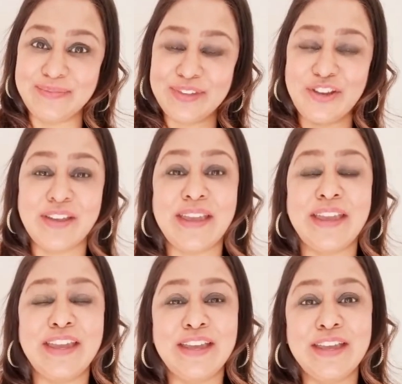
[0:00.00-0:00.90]
Okay,
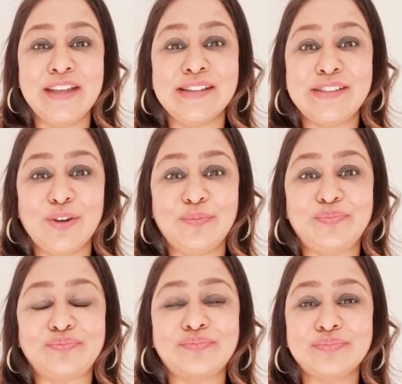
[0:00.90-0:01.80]
so
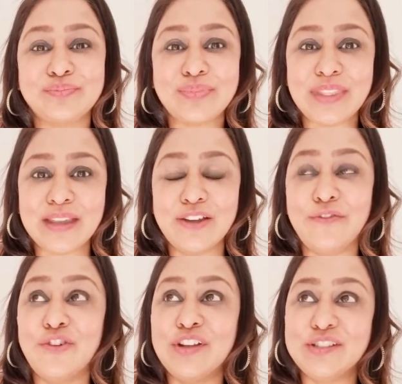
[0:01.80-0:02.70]

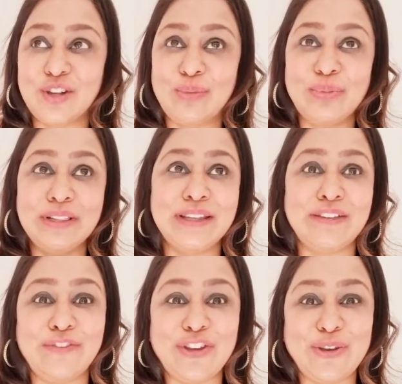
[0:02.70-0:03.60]
for example,
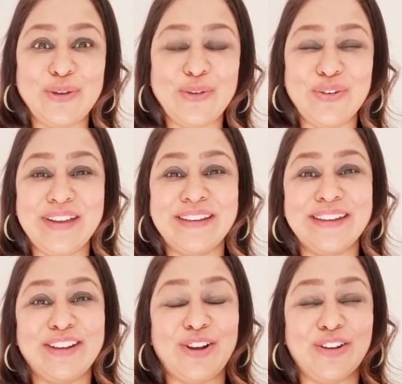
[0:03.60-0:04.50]
if you
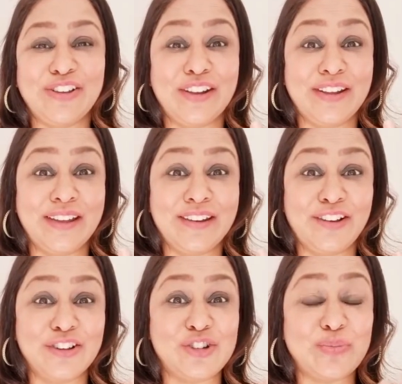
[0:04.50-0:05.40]
an
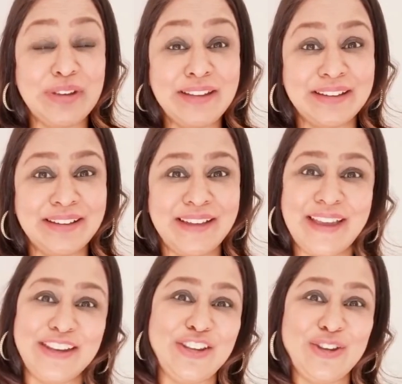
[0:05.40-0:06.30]
entrepreneur
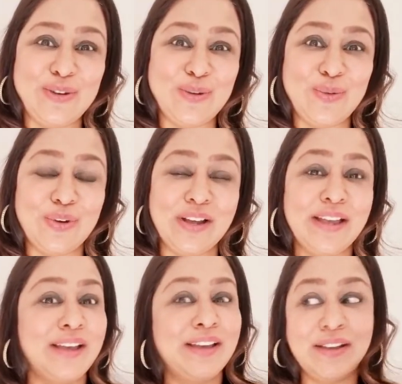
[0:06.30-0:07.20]
and you
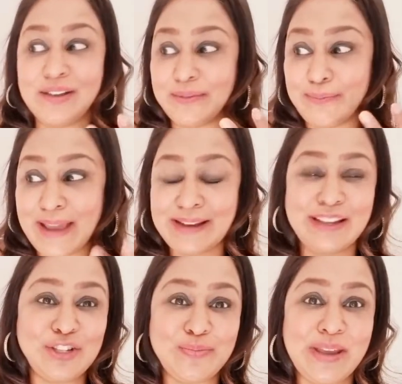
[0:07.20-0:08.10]
battling
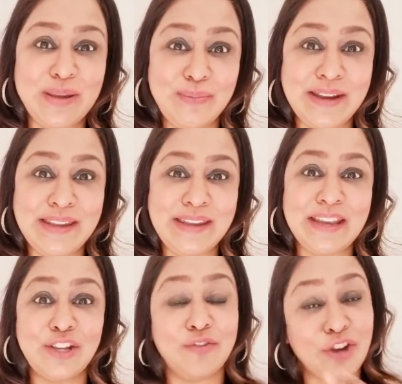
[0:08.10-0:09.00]
to make money and
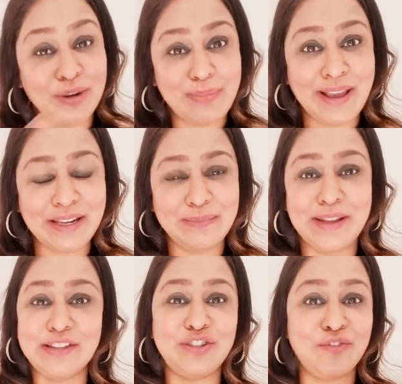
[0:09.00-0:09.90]
you've got a plan in
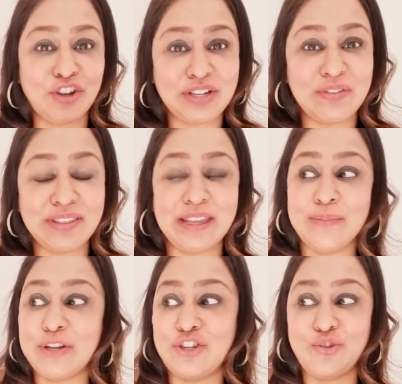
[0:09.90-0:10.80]
place, you've got everything,
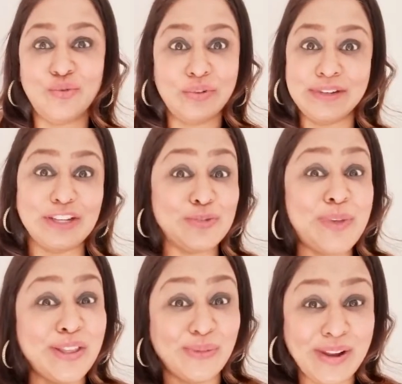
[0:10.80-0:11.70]
but you need to pay
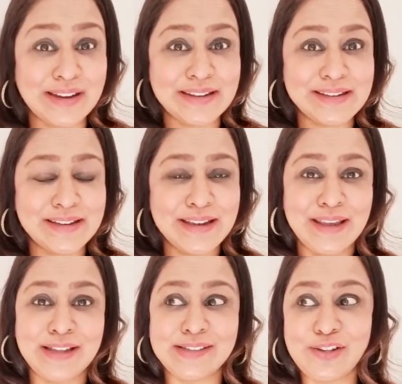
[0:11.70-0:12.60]
the rent,
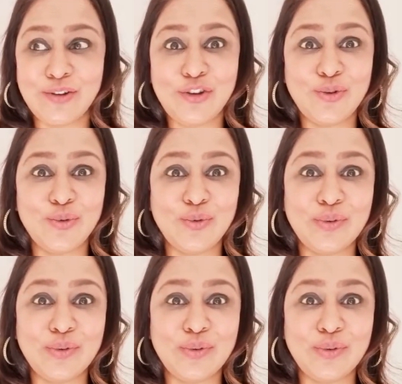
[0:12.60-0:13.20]
so you